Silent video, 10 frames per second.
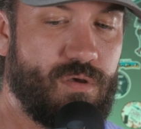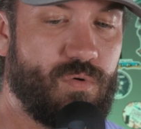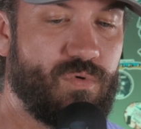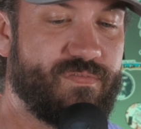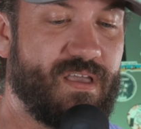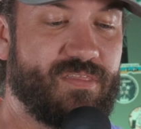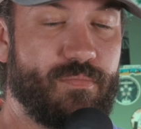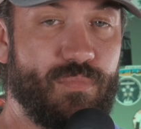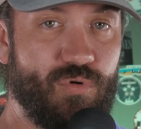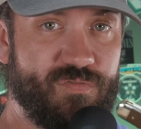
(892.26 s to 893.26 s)
We've got the
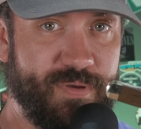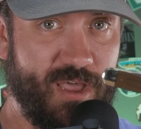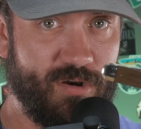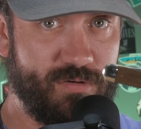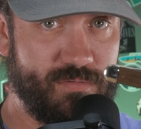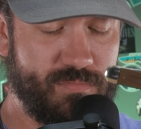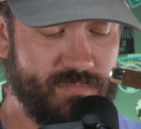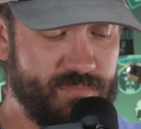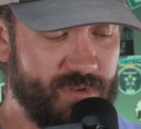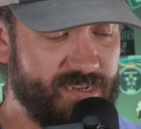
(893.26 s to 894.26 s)
moose pattern,
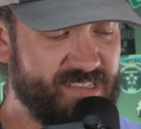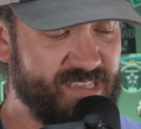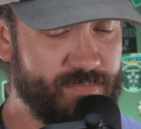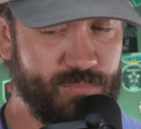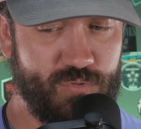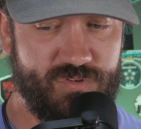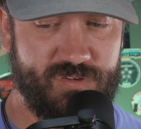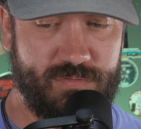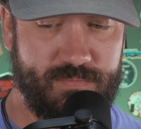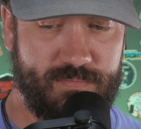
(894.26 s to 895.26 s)
nice thick moose.